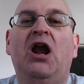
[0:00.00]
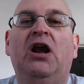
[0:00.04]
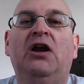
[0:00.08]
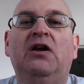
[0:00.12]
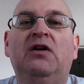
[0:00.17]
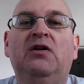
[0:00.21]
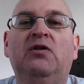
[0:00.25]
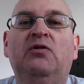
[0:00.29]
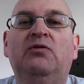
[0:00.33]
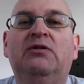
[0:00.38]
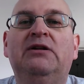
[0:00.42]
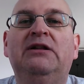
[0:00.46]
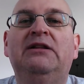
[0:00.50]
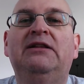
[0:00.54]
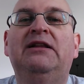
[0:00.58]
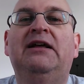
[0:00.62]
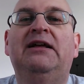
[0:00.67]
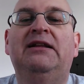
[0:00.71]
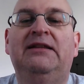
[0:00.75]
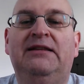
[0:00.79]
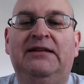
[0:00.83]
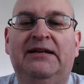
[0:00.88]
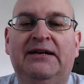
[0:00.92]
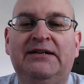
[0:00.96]
Local
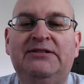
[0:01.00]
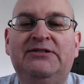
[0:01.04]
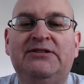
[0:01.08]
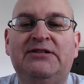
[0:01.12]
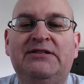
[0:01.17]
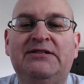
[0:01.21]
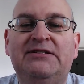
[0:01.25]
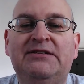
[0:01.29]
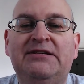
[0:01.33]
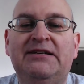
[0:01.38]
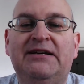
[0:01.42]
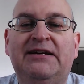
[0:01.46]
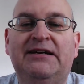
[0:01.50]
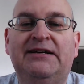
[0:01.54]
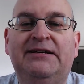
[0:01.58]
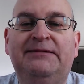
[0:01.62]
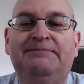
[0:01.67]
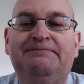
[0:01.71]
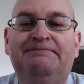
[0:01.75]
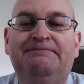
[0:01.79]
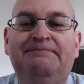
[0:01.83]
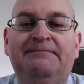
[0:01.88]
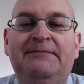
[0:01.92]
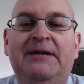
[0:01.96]
licensing.
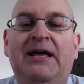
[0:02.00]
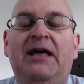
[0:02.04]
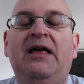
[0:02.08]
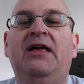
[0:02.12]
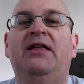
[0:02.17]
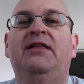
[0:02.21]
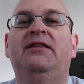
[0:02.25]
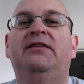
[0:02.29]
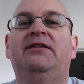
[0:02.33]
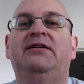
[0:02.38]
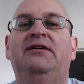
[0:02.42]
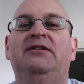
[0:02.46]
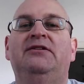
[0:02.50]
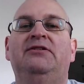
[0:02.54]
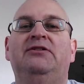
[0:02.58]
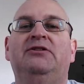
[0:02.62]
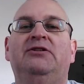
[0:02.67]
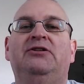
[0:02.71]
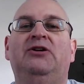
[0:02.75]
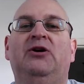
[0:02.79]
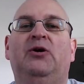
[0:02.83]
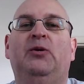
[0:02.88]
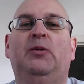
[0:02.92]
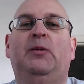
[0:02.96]
There you
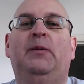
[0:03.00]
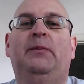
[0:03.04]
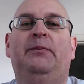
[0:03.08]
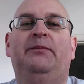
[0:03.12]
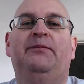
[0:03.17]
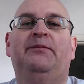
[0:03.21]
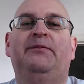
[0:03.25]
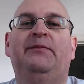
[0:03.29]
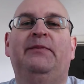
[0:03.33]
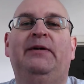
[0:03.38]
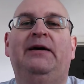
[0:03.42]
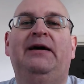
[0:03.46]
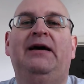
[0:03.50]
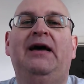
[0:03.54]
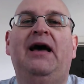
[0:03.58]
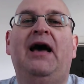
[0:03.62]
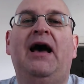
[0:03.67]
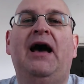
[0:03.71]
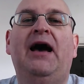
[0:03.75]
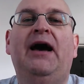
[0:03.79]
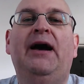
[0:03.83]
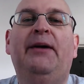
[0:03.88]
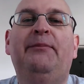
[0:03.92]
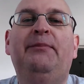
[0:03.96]
go.
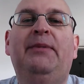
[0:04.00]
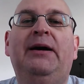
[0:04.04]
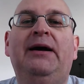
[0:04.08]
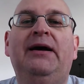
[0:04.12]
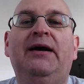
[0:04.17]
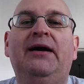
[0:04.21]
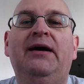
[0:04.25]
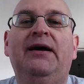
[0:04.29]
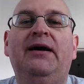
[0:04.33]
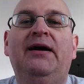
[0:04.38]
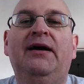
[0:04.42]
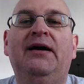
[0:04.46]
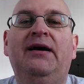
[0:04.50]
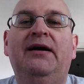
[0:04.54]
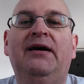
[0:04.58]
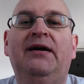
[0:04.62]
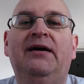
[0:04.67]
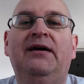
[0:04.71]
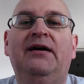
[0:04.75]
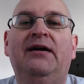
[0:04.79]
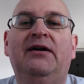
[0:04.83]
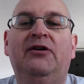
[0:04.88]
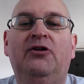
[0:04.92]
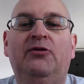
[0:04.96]
Um,
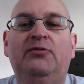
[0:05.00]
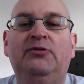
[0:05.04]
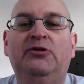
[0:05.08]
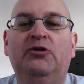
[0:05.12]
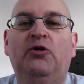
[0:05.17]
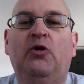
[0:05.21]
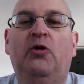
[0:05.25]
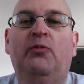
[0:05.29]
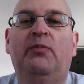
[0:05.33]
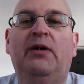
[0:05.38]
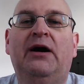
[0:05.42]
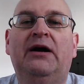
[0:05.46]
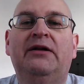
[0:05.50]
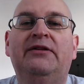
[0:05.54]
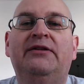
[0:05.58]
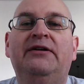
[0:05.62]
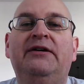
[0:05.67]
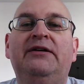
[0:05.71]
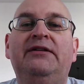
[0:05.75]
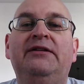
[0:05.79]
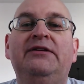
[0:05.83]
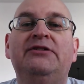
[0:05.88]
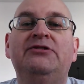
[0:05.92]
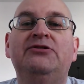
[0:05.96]
I hope to go back
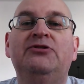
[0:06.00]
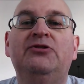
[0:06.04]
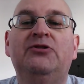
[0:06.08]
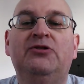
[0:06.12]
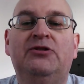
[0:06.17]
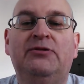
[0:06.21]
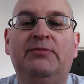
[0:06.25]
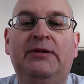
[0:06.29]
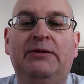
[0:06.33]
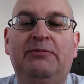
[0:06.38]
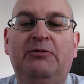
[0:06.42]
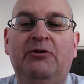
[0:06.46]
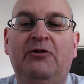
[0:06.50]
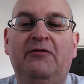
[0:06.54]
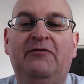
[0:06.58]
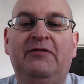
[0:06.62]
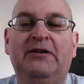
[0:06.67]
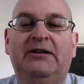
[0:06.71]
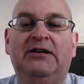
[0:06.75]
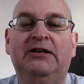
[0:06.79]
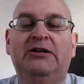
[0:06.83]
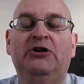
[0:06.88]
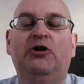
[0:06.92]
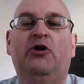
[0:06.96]
there this year, to be
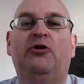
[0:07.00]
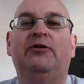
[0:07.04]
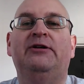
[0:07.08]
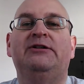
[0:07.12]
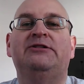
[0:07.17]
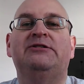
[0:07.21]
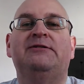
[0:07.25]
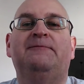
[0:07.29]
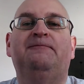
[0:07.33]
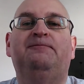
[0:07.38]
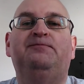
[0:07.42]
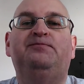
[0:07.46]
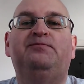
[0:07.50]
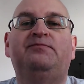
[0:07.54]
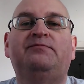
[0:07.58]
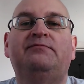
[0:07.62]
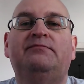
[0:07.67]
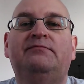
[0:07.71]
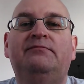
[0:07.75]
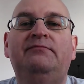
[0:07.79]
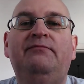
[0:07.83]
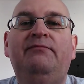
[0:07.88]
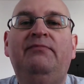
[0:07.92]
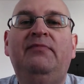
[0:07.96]
perfectly honest.
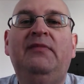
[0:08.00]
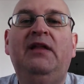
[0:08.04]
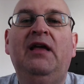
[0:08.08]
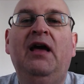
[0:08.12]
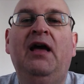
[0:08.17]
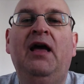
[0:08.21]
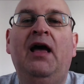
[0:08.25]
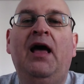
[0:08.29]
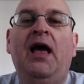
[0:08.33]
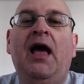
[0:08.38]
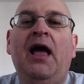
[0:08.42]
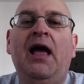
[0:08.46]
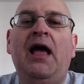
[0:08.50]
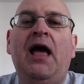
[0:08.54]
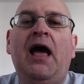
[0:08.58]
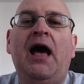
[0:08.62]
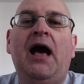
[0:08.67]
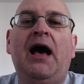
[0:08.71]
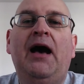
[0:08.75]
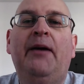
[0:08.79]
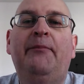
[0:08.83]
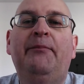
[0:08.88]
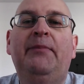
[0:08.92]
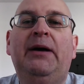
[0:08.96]

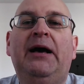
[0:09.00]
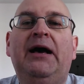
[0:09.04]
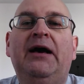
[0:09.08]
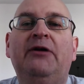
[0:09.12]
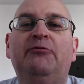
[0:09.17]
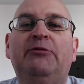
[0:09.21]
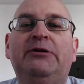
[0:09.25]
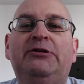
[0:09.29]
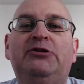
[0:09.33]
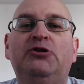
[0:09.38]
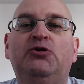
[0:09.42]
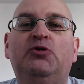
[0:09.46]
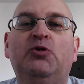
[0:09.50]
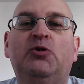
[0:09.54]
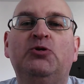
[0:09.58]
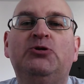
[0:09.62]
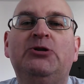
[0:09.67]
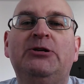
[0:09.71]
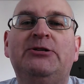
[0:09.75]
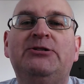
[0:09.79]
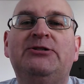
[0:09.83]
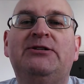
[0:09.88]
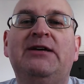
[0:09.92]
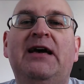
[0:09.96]
Um, I went to
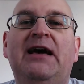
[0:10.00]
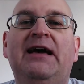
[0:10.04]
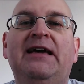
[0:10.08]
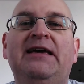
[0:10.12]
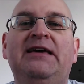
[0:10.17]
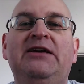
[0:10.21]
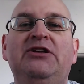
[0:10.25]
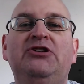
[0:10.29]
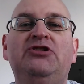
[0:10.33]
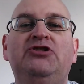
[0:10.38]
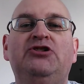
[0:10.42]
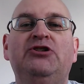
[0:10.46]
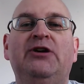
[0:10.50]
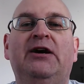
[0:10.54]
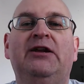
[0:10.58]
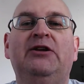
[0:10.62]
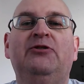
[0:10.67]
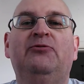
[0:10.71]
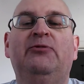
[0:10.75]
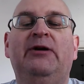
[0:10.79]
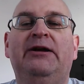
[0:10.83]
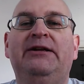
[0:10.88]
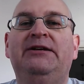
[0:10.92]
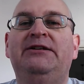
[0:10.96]
Dorchester in
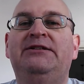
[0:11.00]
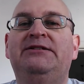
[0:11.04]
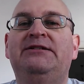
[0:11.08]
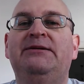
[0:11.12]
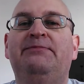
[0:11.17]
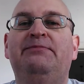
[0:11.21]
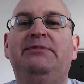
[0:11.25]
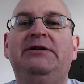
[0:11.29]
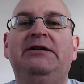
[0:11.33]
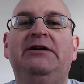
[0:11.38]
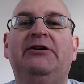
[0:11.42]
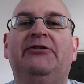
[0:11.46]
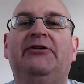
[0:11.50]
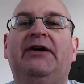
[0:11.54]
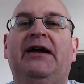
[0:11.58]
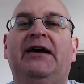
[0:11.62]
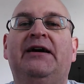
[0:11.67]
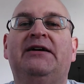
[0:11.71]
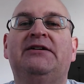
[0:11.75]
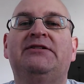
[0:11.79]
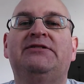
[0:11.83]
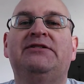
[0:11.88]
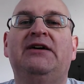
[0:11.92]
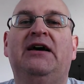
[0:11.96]
January to
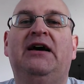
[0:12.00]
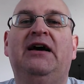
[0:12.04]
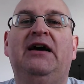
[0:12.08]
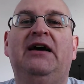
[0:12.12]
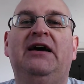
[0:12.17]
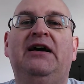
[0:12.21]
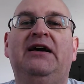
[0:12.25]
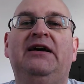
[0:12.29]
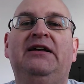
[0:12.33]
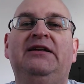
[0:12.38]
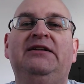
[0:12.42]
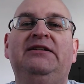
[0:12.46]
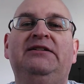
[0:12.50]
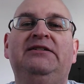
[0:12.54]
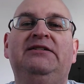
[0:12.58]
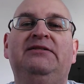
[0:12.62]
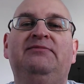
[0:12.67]
BRX, and